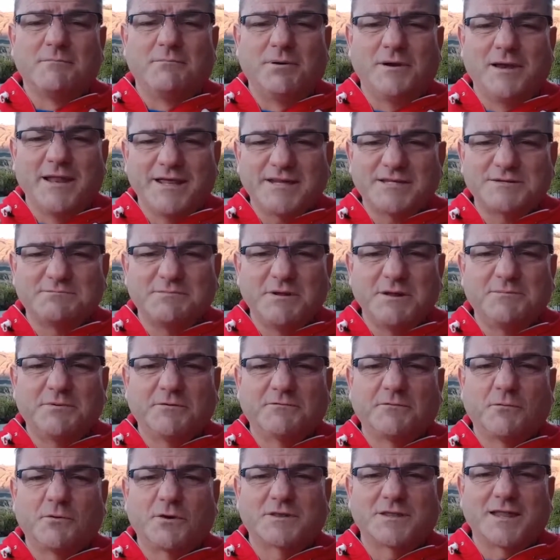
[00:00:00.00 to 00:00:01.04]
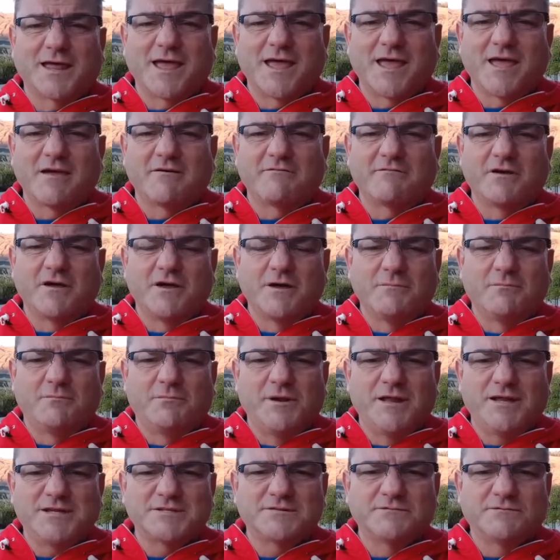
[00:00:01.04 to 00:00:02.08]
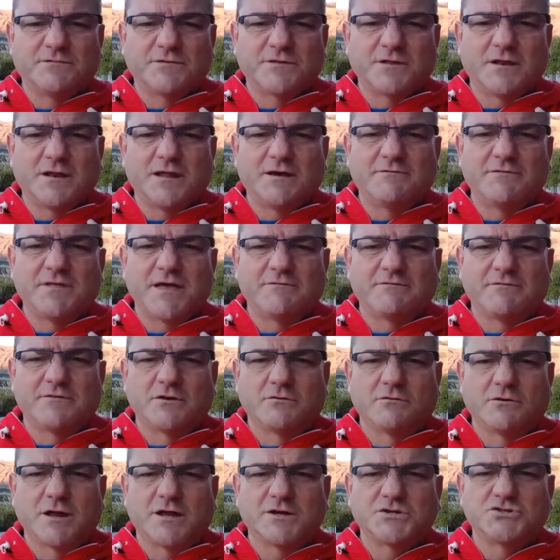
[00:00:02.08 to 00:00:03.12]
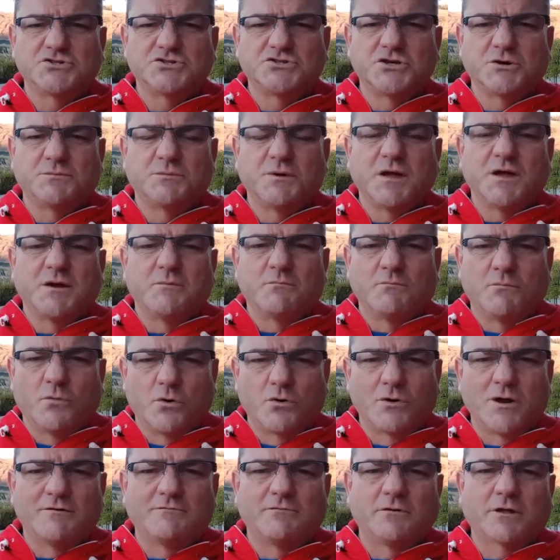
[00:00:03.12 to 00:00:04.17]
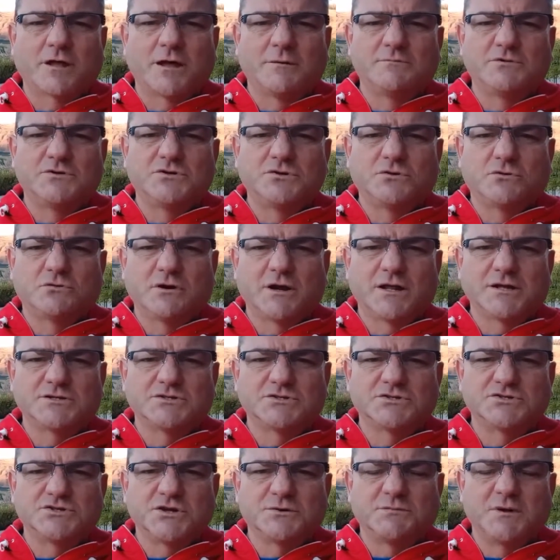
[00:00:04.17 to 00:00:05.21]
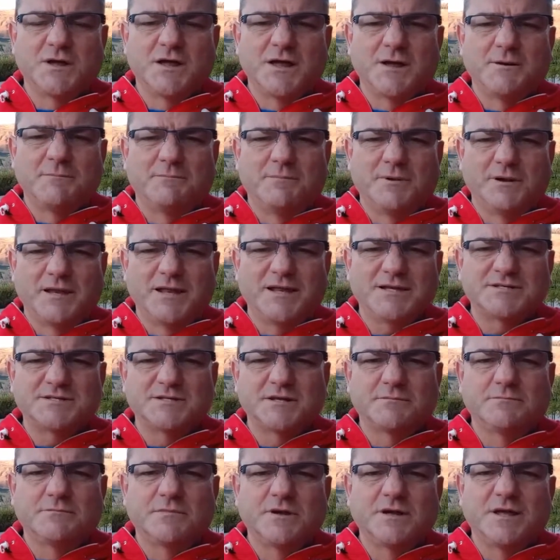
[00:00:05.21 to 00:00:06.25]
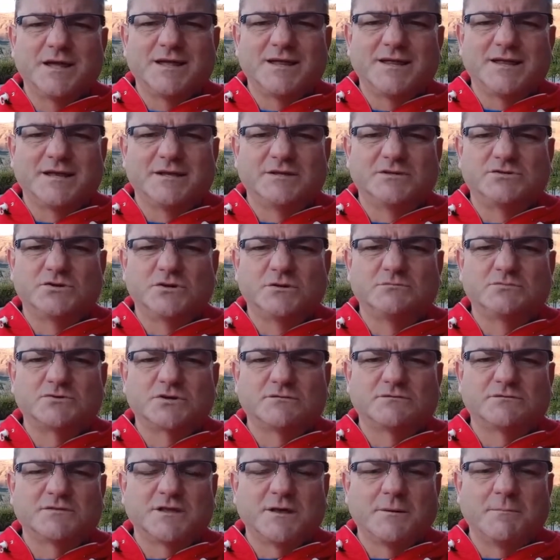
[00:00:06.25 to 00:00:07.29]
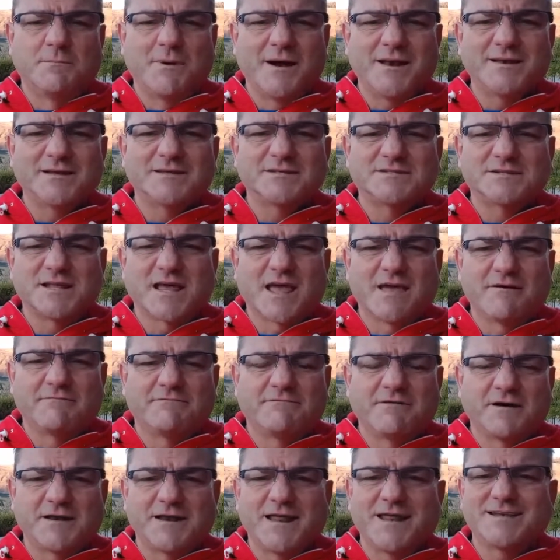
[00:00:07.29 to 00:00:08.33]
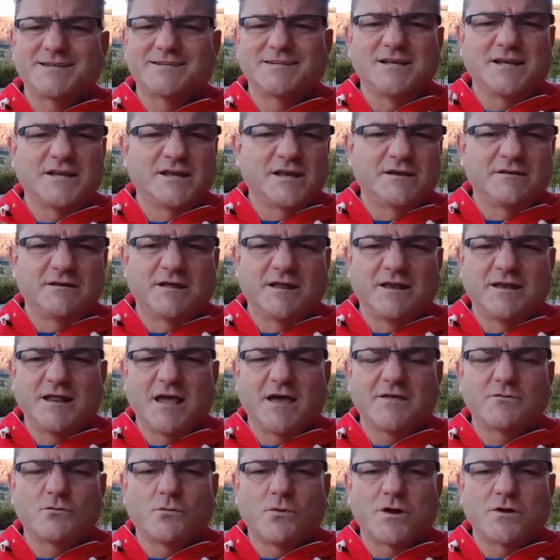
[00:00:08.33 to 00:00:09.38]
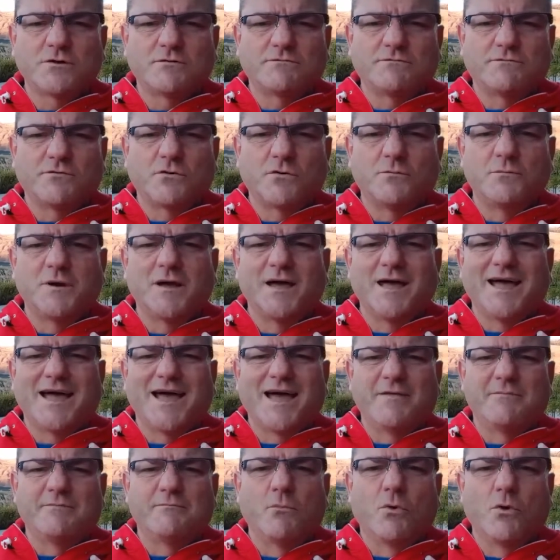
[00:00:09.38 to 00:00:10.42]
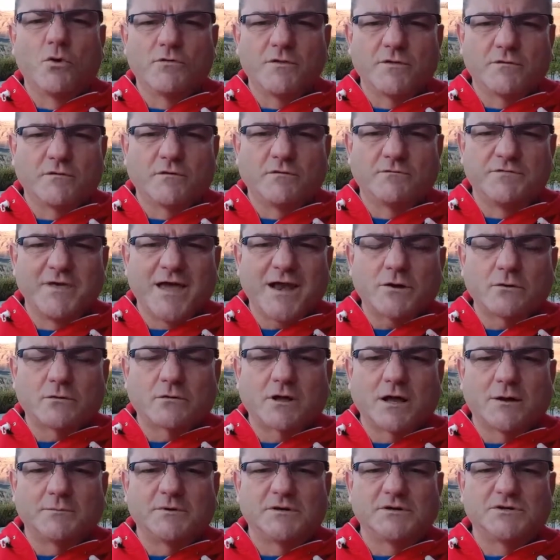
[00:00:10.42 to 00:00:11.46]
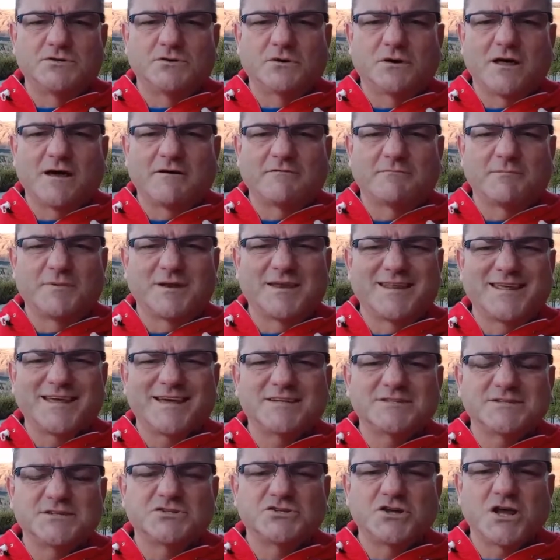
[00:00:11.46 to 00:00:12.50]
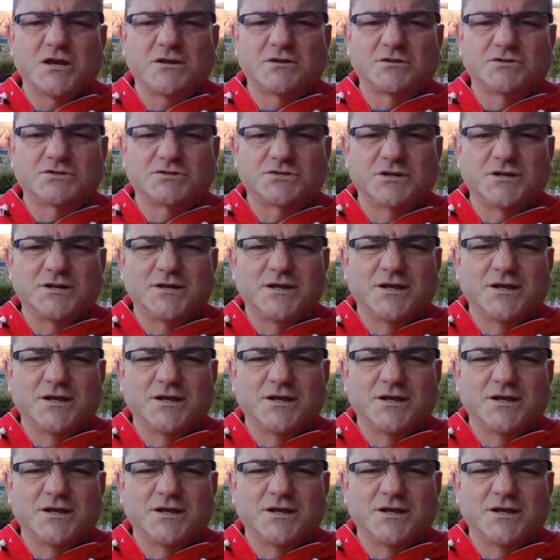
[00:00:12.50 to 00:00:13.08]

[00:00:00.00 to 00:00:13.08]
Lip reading: Bless people for what they have. Bless them for the love they have in their relationship. More love will come to your relationship. Bless them in terms of the abundance they have financially and in any other way or form, and more of that will come into your life. But here's the challenge.